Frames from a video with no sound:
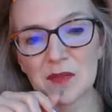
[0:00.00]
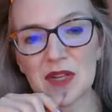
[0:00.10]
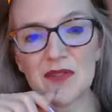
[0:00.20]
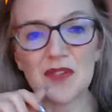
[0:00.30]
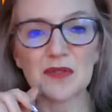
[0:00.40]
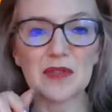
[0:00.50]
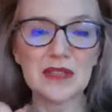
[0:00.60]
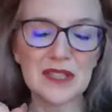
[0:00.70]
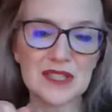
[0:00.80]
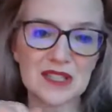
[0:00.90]
but if you're
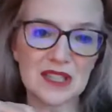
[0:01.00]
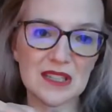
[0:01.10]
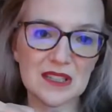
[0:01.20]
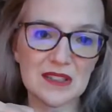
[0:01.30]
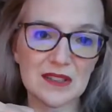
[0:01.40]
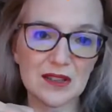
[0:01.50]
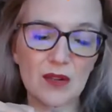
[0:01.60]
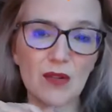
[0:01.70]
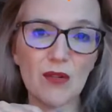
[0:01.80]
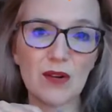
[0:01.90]
really stuck
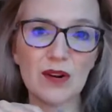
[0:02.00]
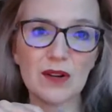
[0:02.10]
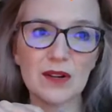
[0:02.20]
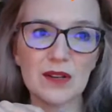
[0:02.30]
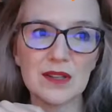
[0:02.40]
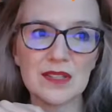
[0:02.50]
or